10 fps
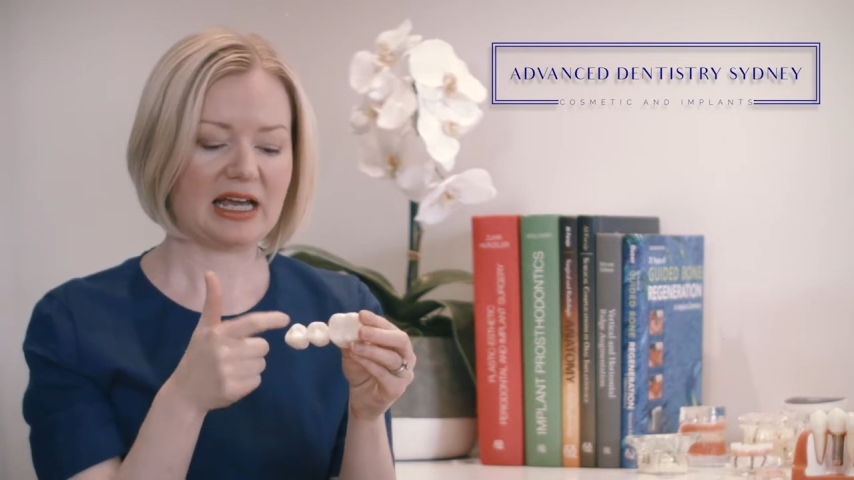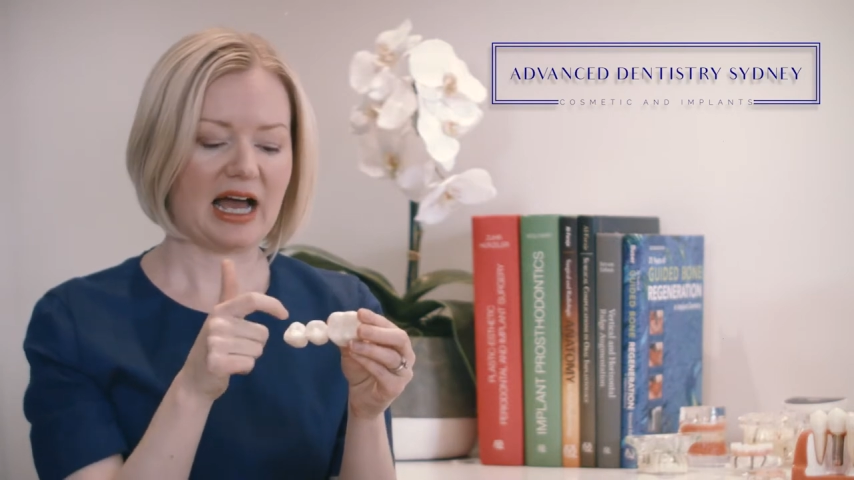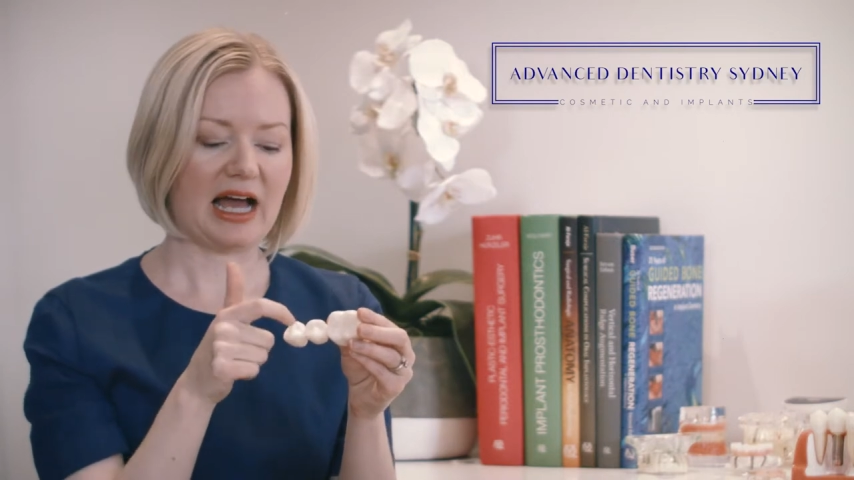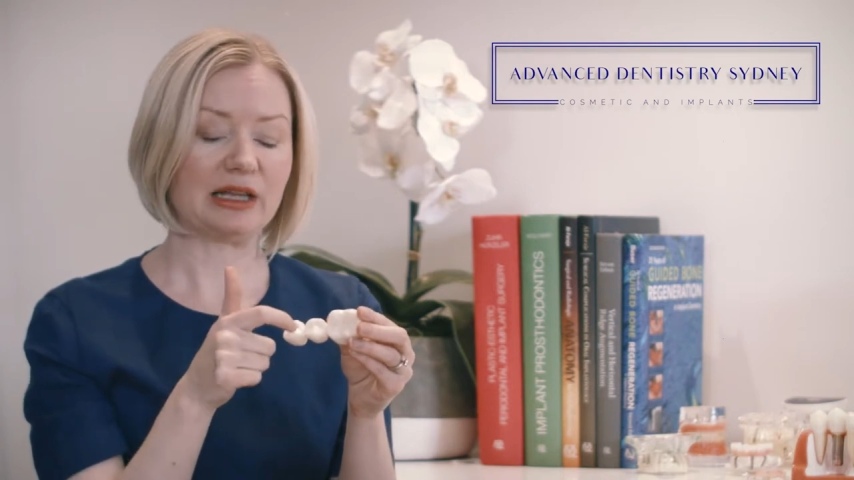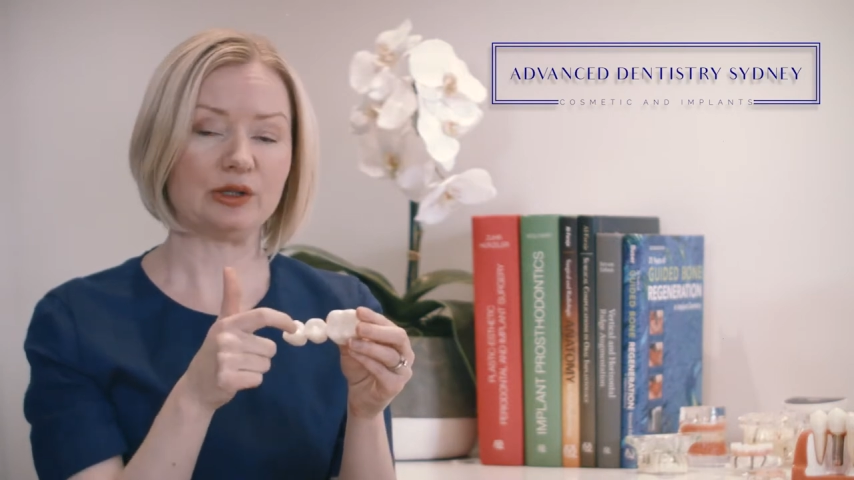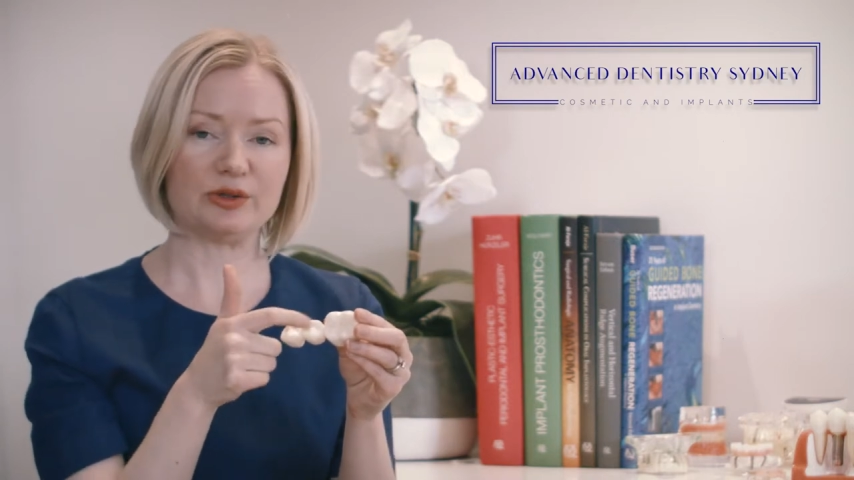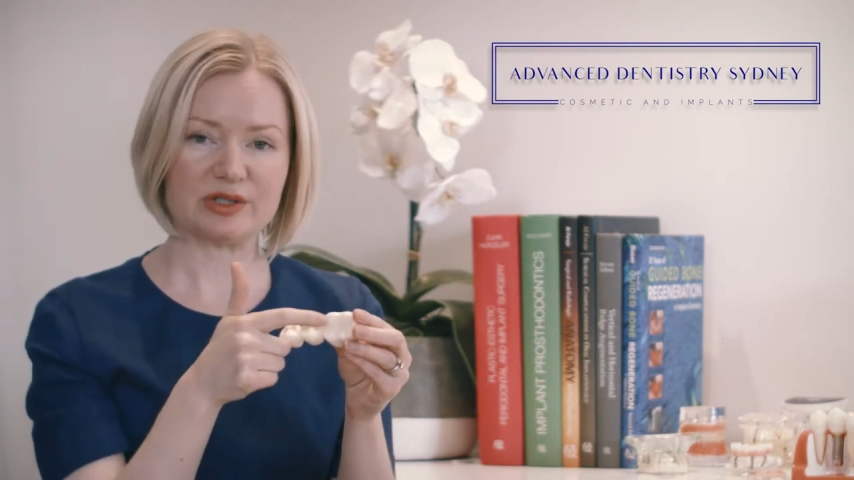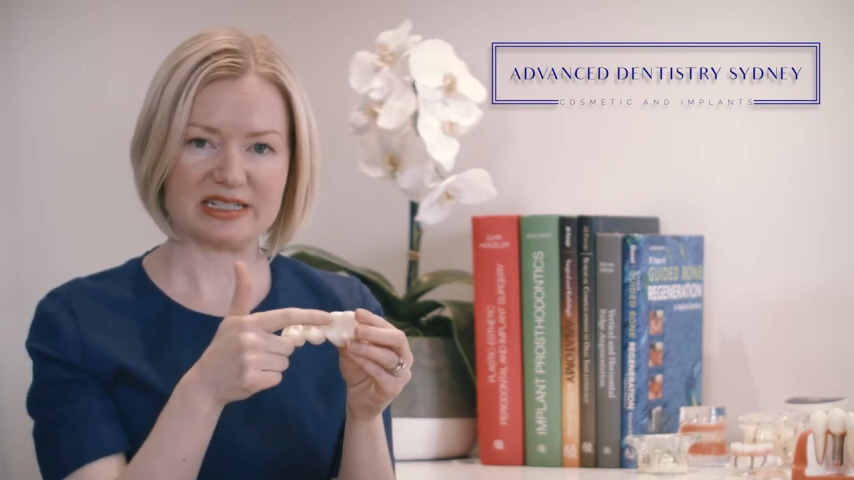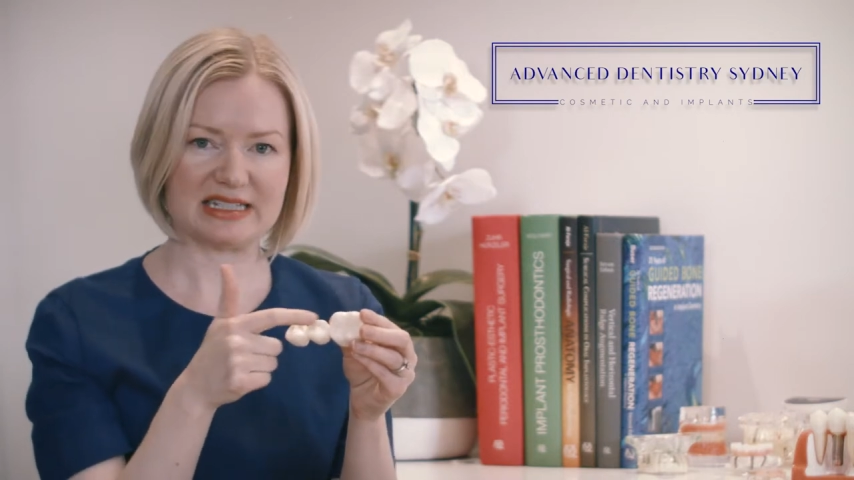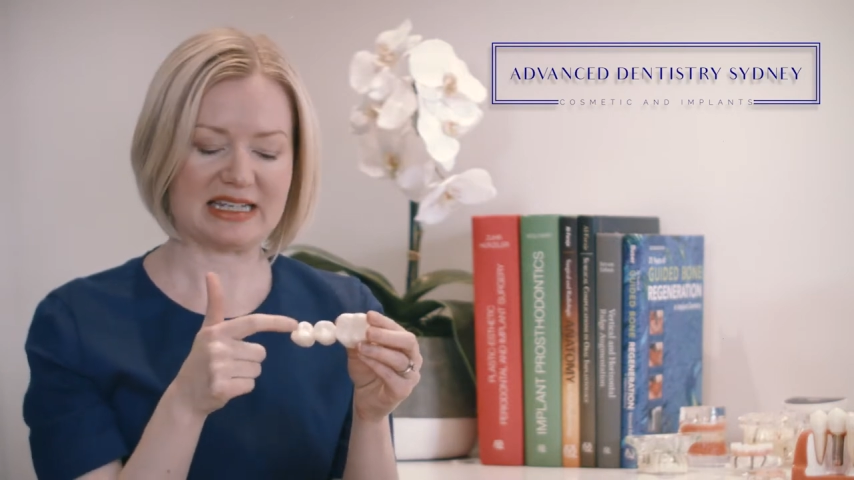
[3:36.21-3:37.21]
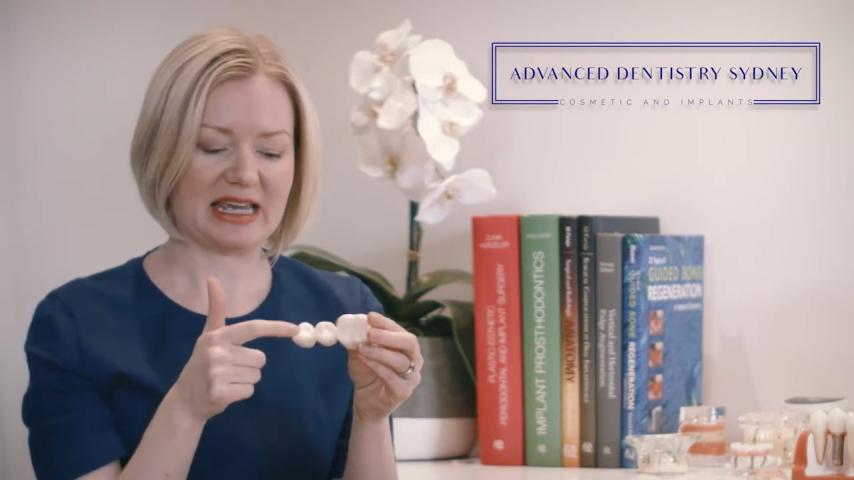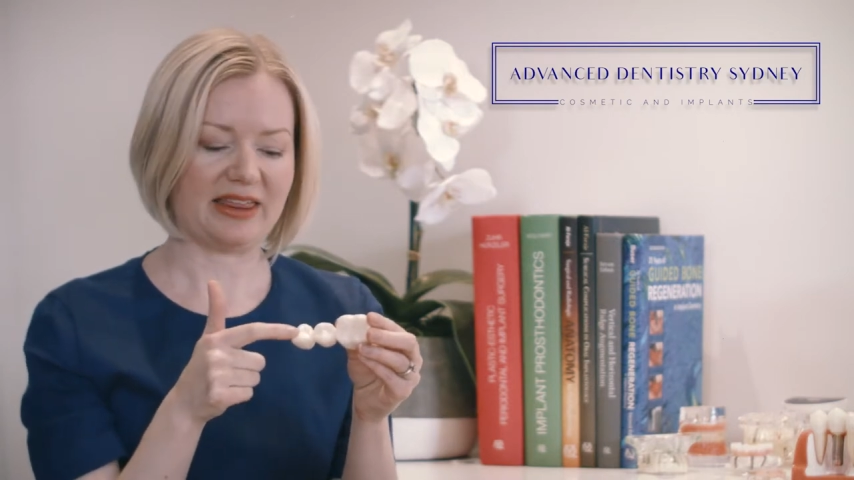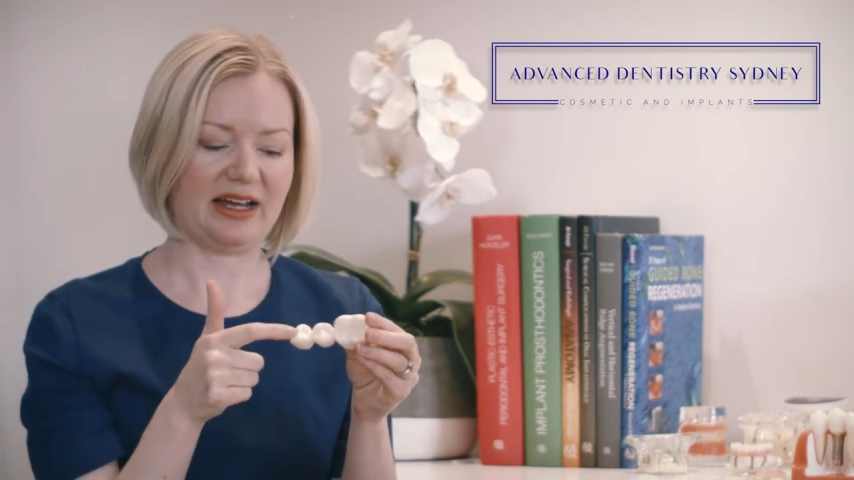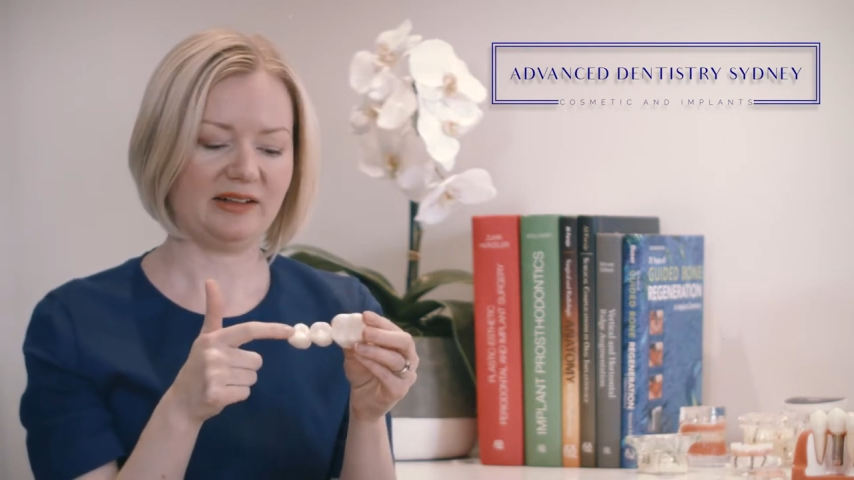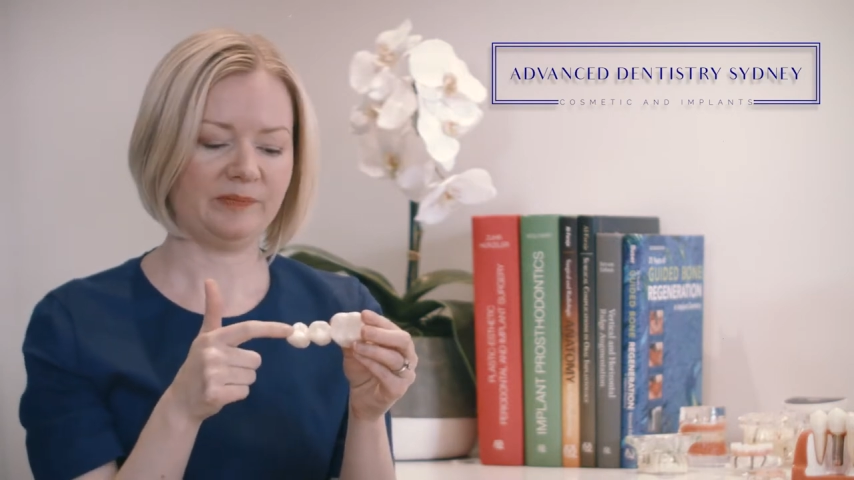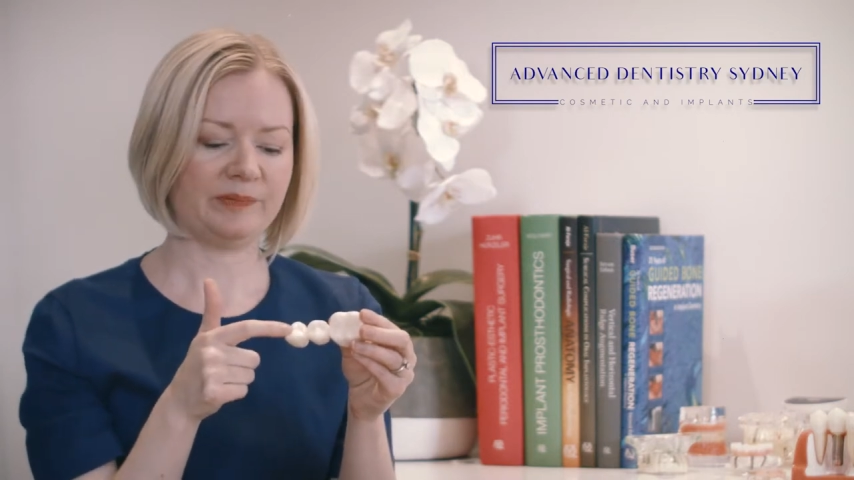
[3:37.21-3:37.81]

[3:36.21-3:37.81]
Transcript: are luted together,